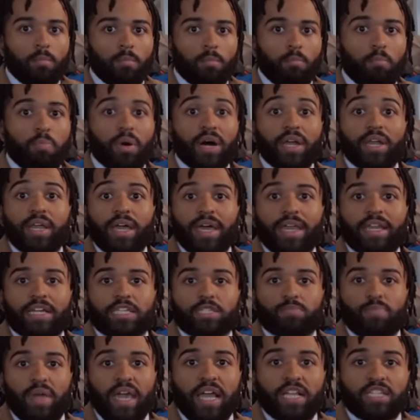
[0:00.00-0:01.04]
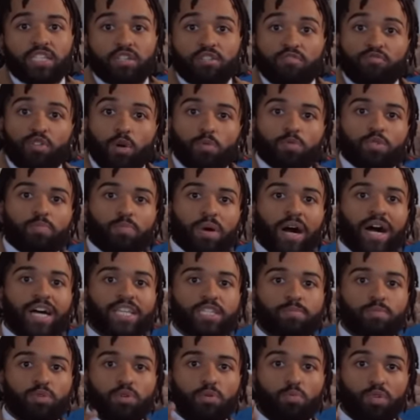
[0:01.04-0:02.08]
but an expansion of what was
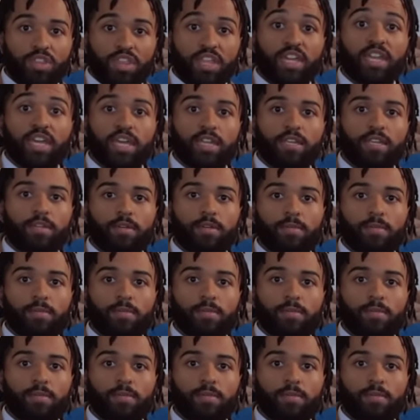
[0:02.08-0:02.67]
possible within it.